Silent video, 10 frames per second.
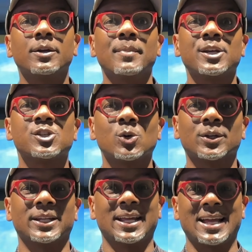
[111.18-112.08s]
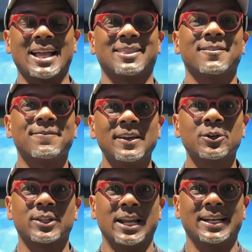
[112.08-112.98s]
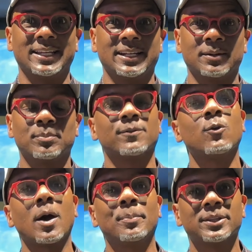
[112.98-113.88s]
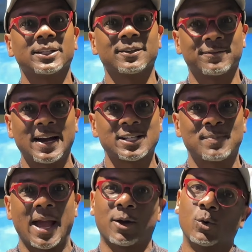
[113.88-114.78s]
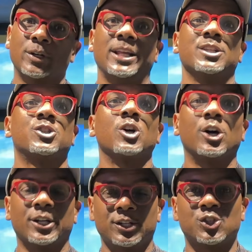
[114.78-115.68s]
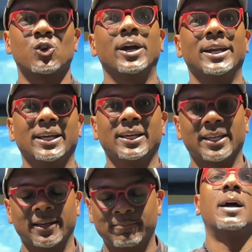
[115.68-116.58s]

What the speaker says: to make sure that I got the feel that I needed before I put the device back on and started training again.